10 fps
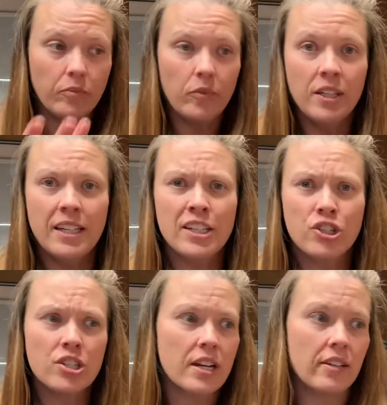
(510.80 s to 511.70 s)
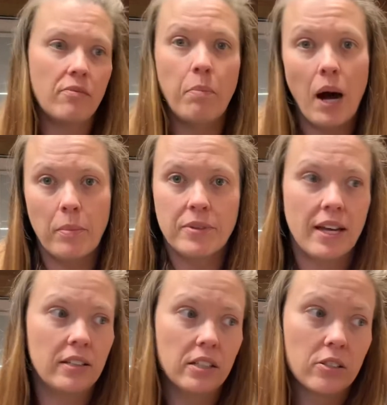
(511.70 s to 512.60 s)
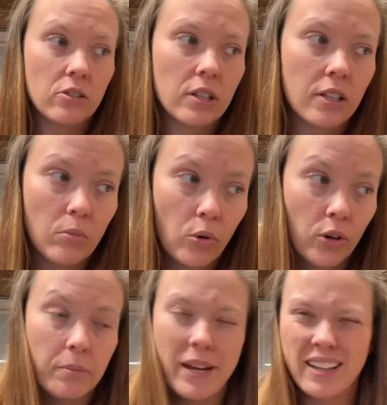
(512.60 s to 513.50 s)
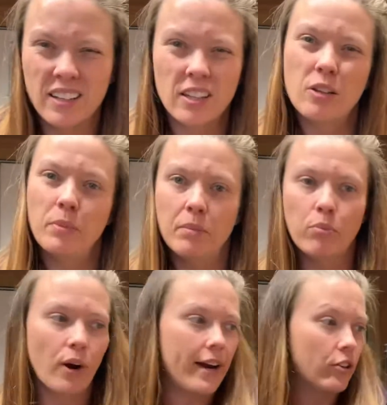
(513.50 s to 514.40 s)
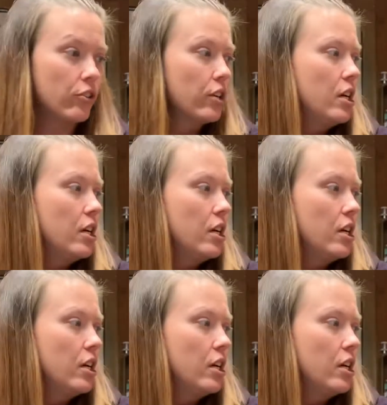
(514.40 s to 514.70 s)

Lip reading: it just kind of popped that glitter a little more and made it a little bit brighter.